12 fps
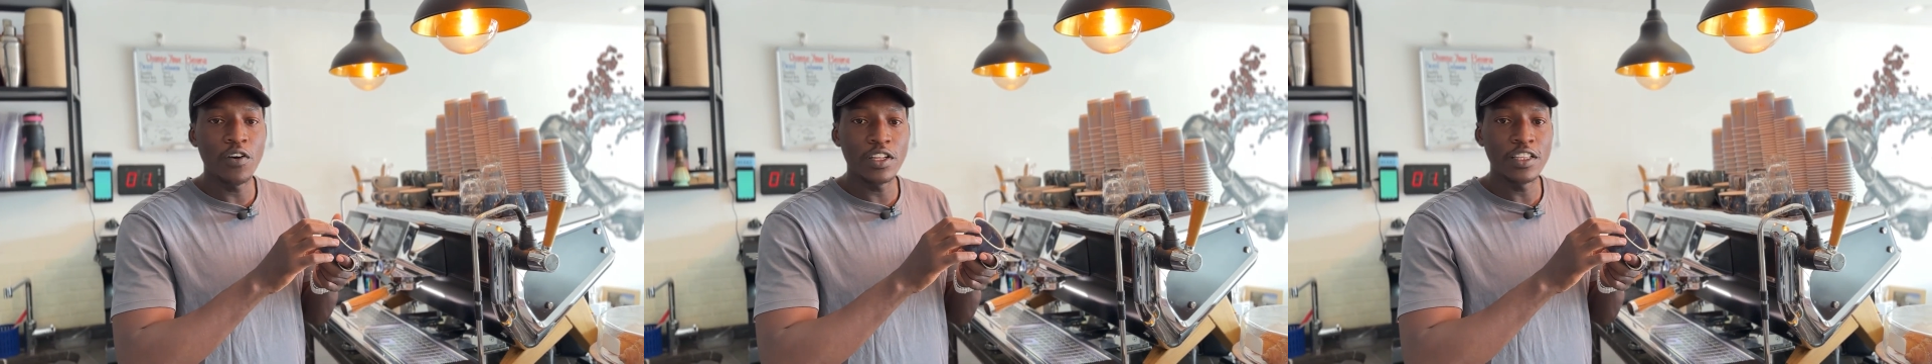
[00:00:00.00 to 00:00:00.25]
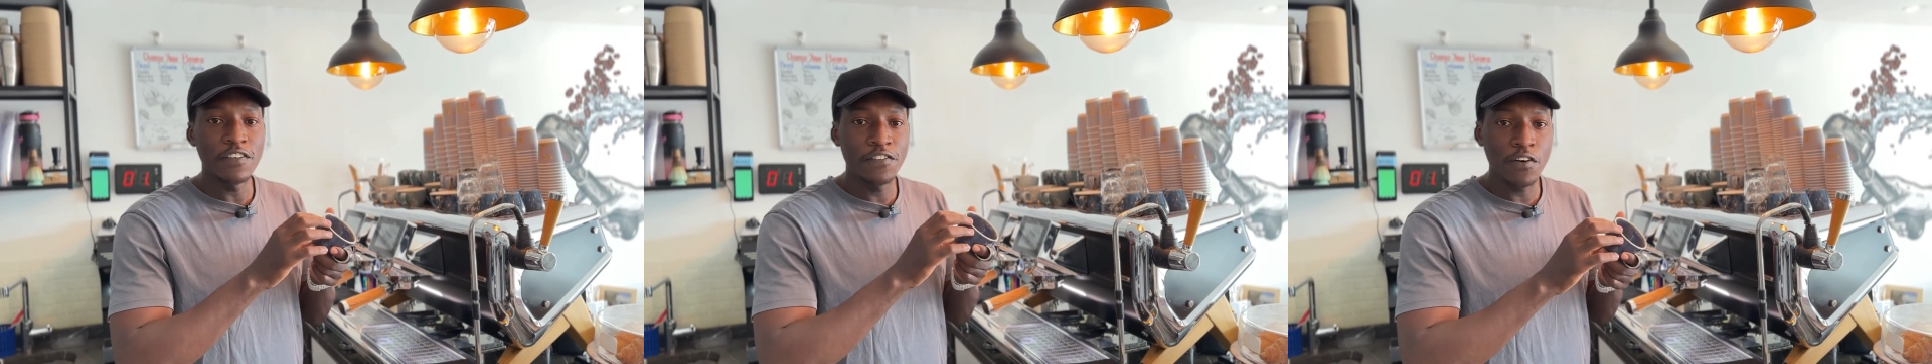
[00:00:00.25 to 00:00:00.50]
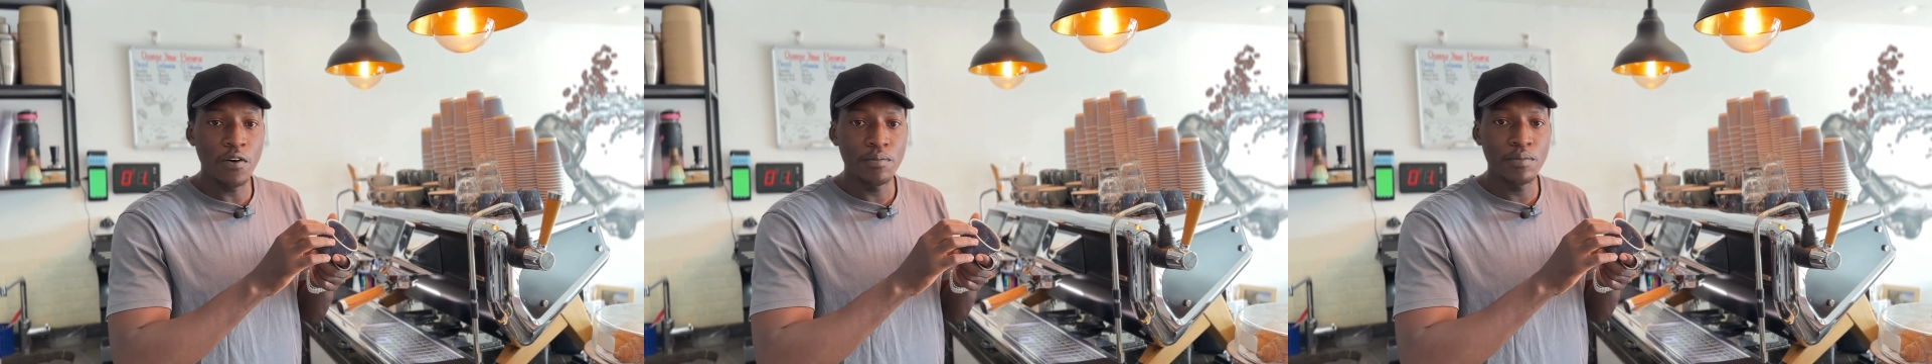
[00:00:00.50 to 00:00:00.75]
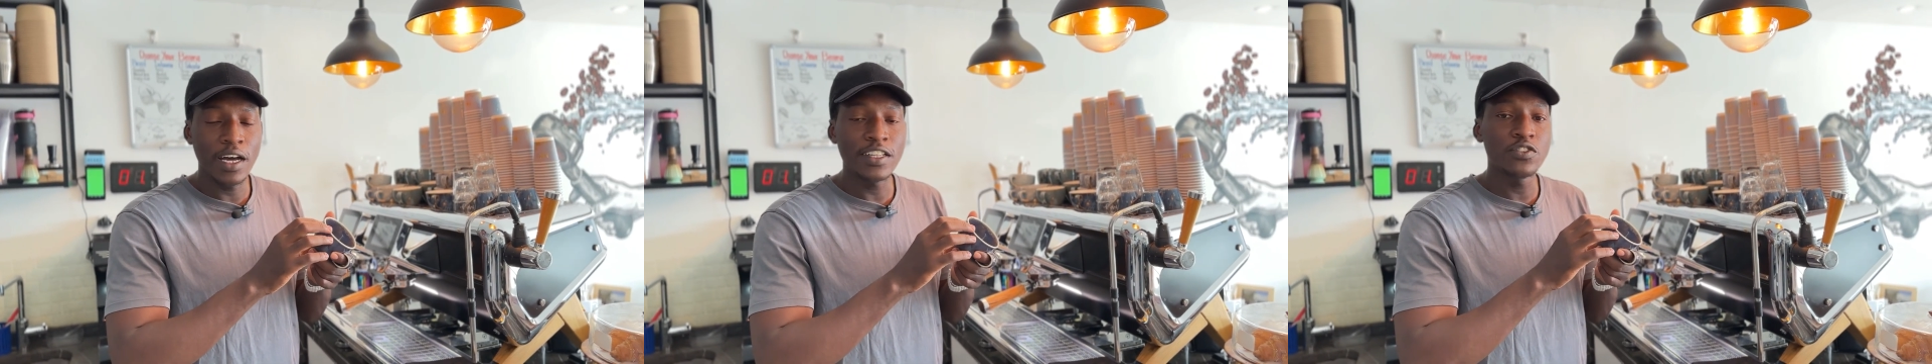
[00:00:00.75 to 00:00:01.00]
The
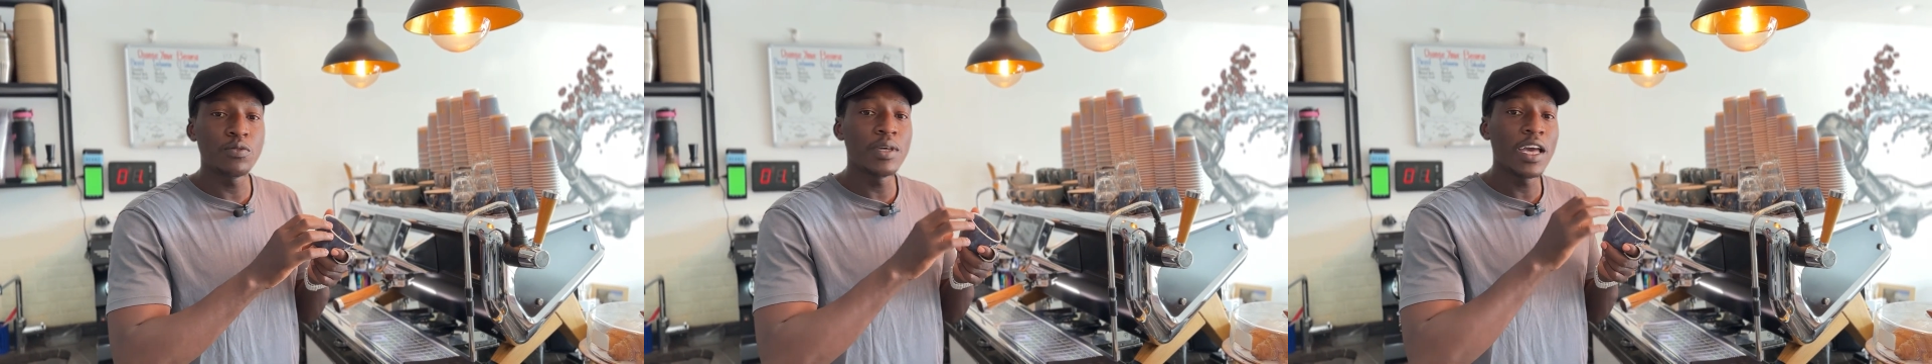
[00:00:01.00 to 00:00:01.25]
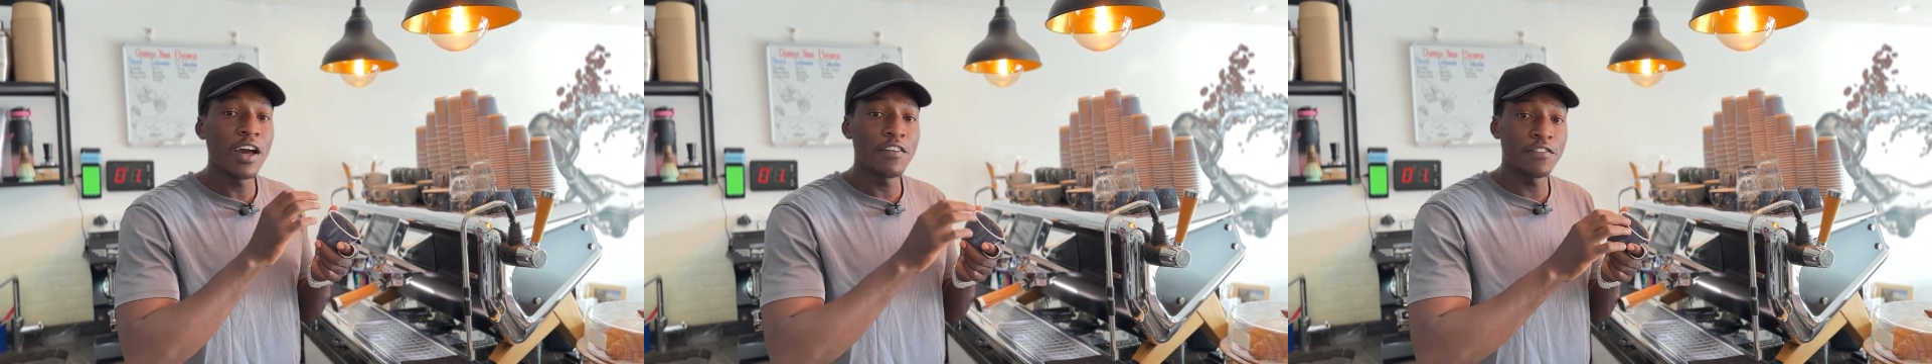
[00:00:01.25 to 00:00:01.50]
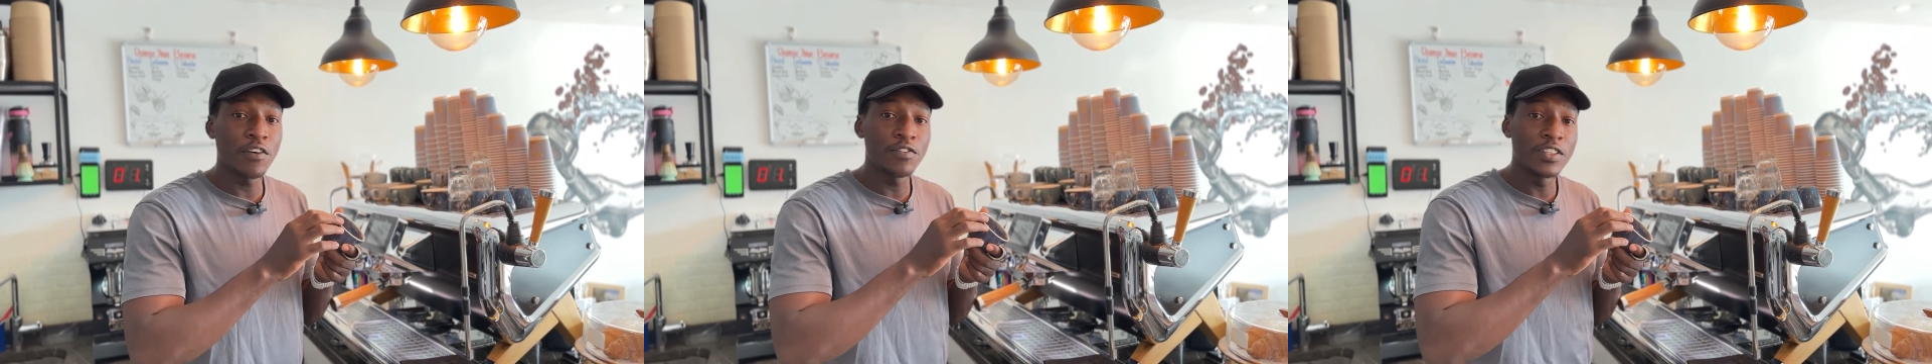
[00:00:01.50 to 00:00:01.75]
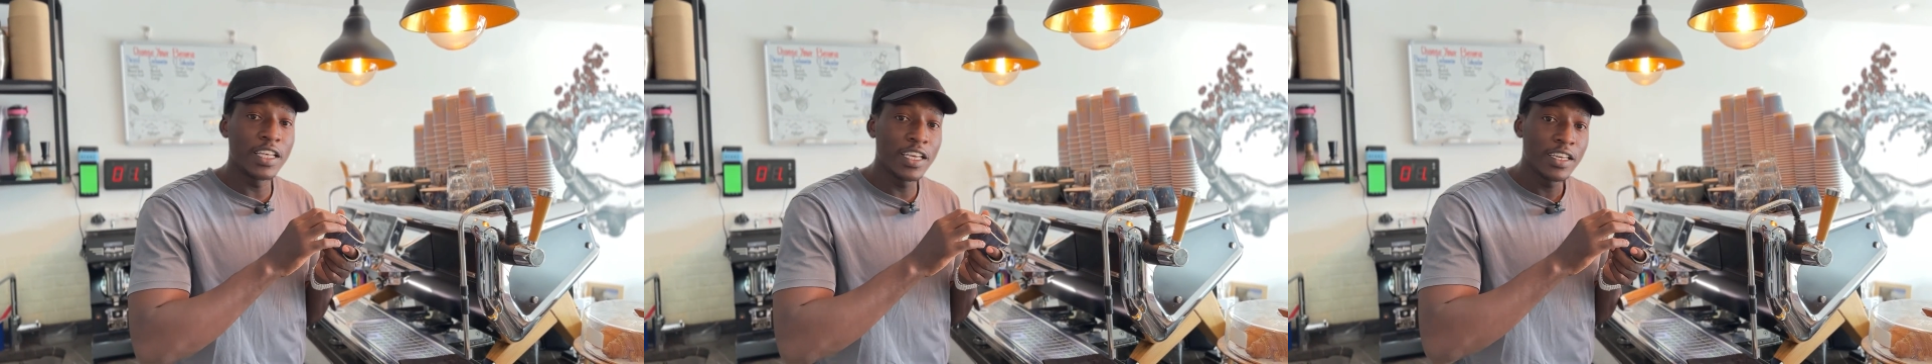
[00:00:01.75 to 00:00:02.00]
foam has to be half
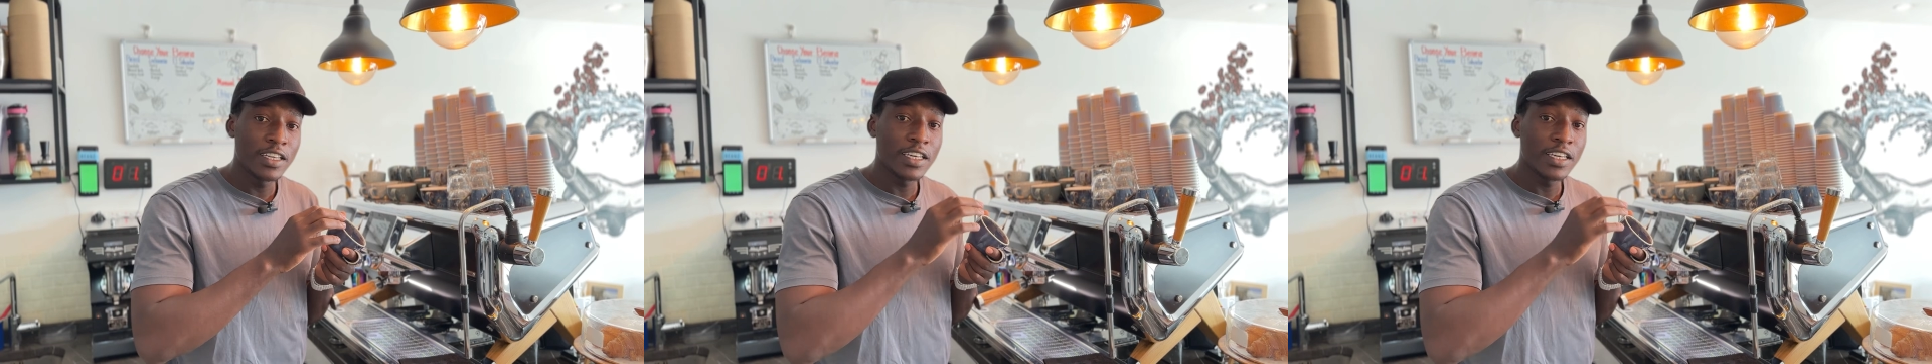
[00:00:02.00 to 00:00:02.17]
of the